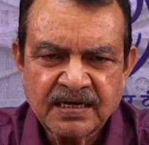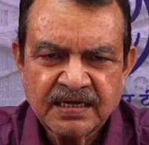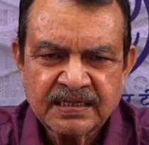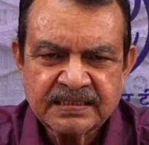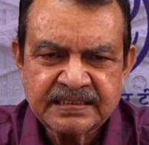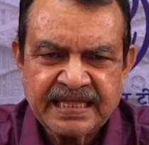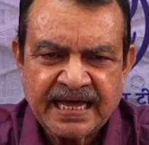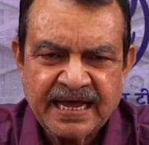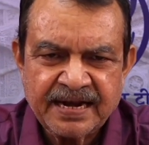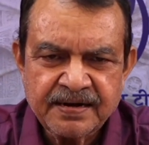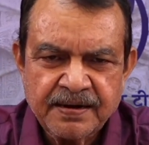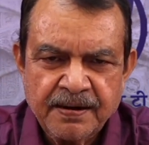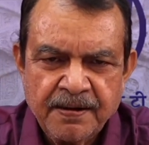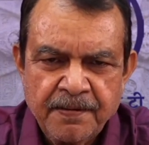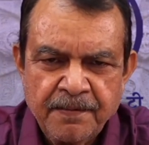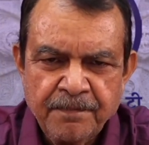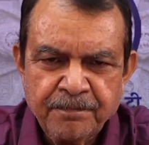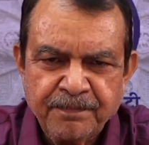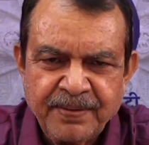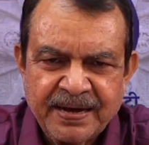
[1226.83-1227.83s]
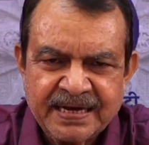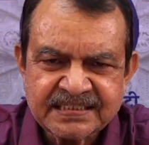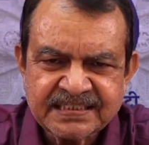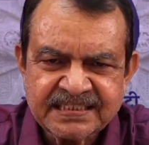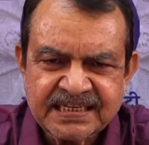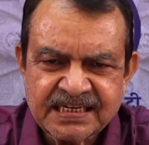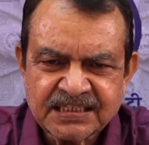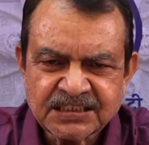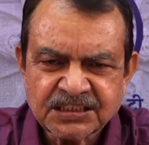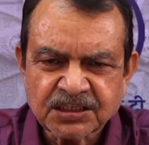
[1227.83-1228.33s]
Then
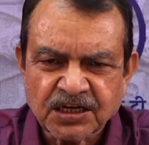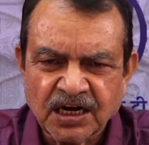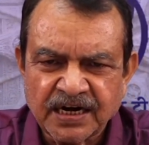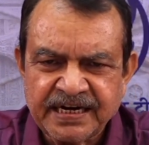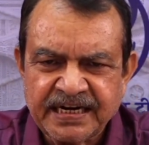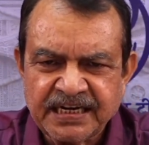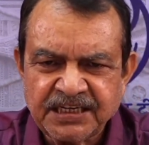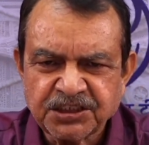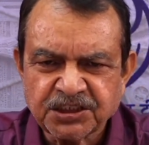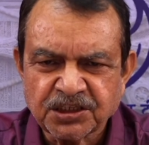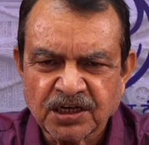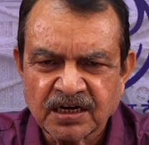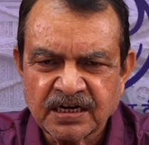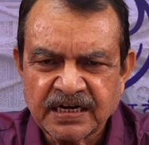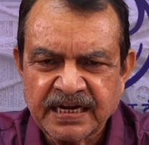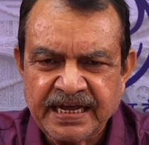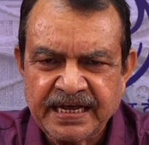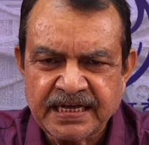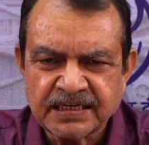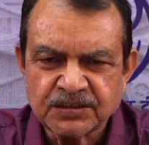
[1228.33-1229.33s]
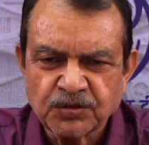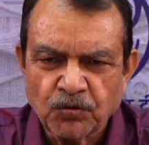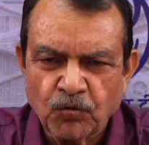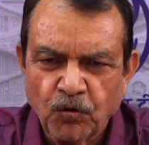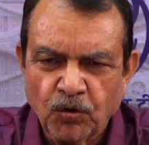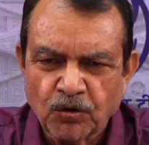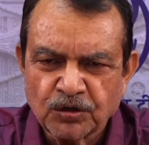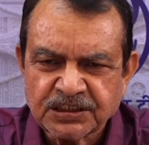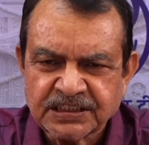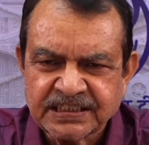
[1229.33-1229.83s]
patient's condition is
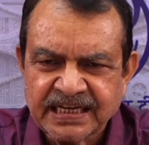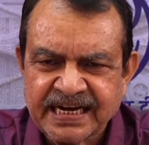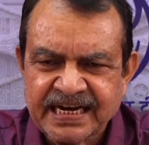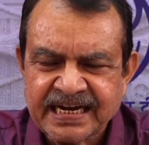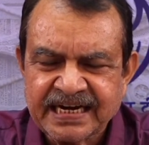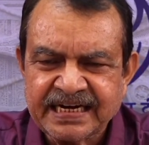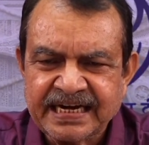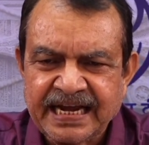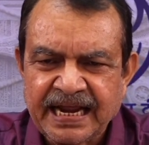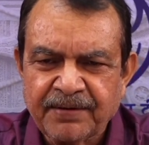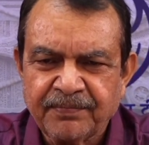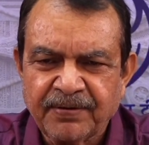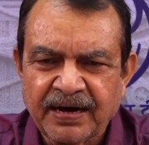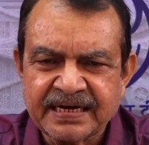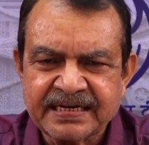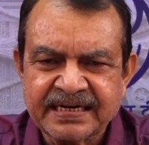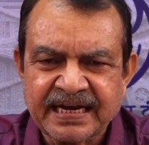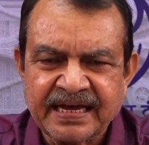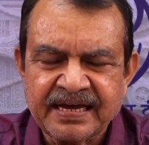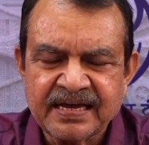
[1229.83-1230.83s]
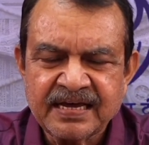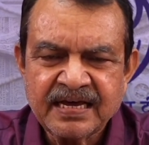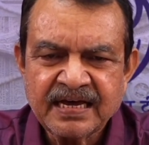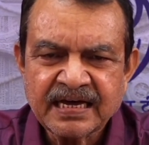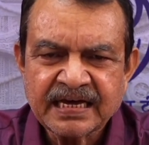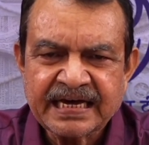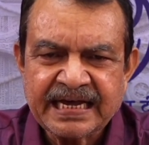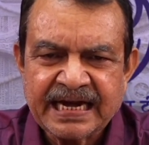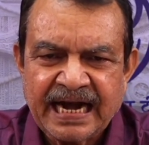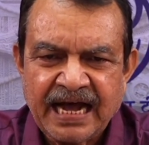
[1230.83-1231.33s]
worsening day by day.
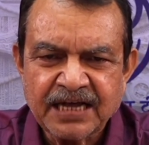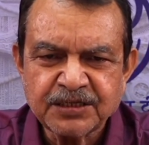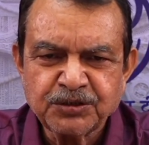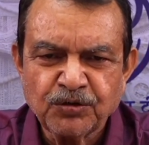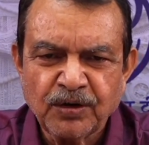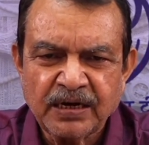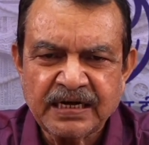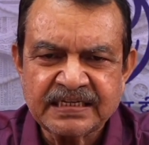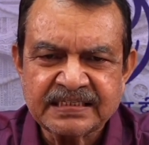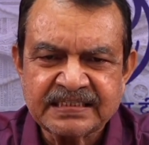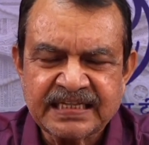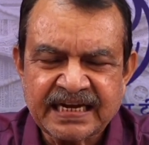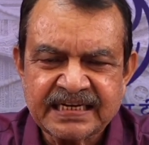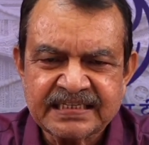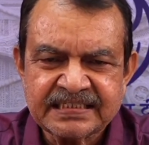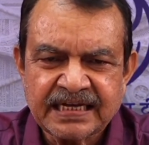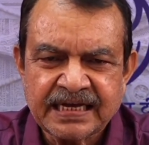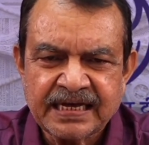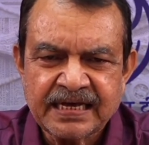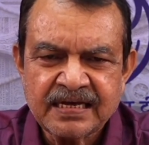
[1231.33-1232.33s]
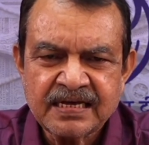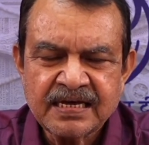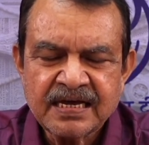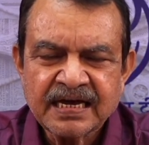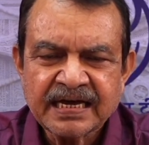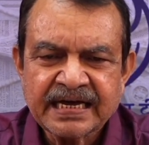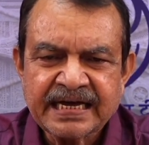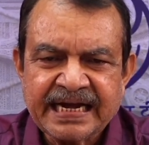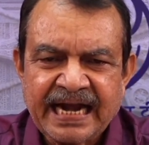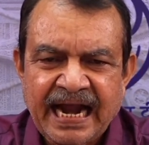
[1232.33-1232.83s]
Gradually, there is a
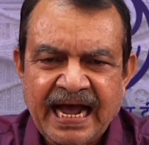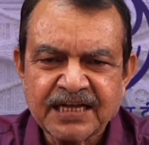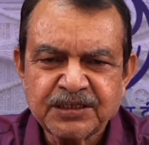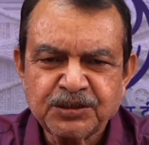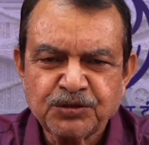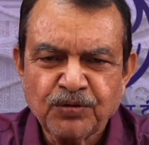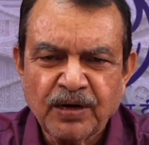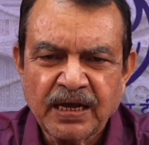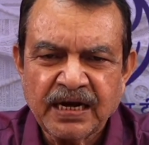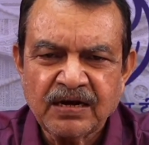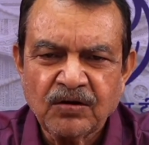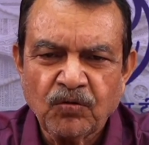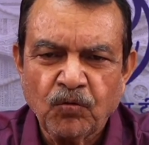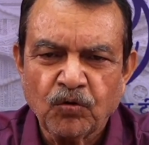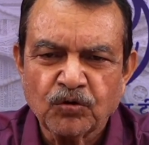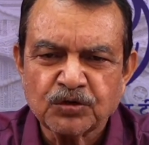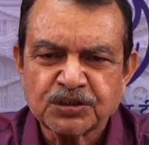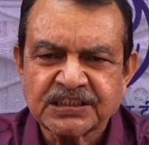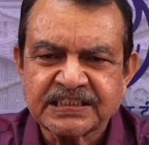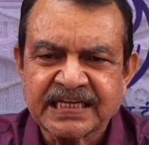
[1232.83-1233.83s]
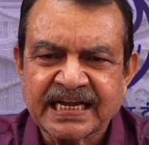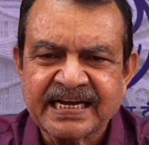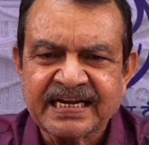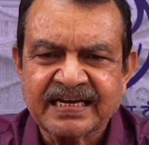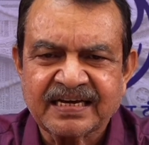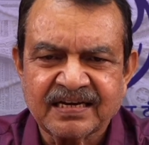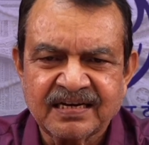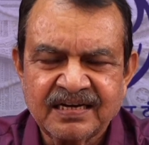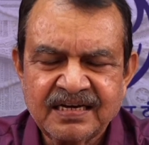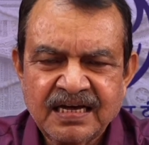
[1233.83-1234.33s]
gradual
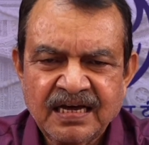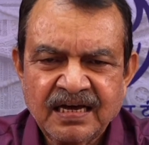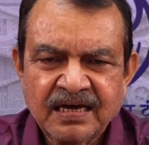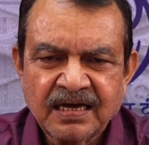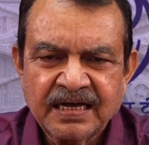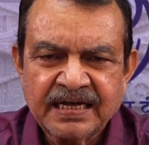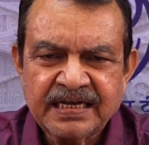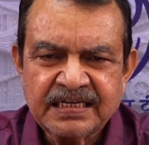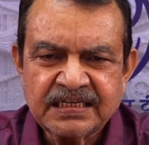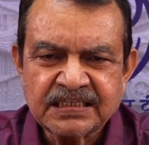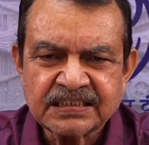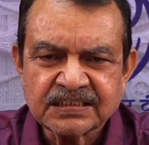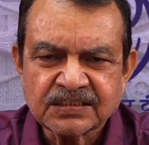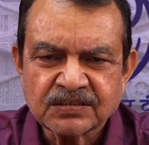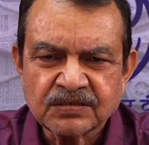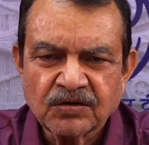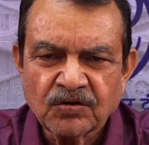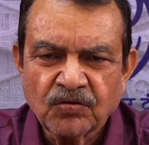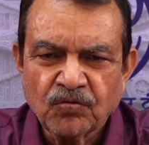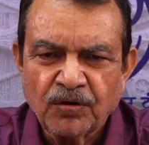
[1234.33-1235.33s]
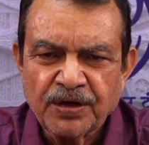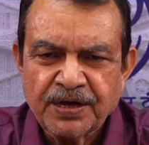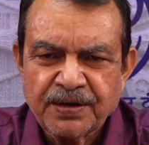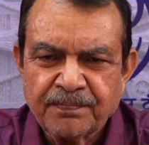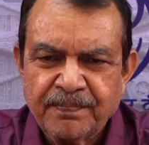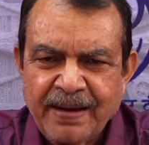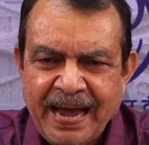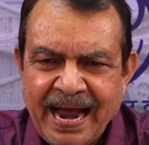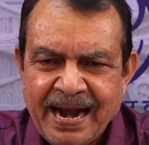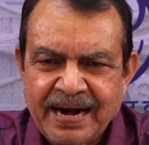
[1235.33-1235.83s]
worsening. He is going
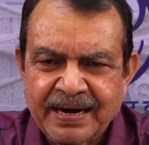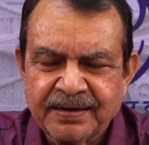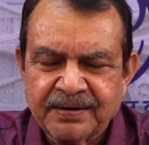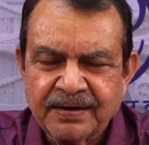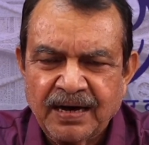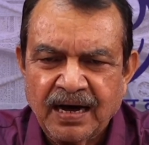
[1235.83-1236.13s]
bad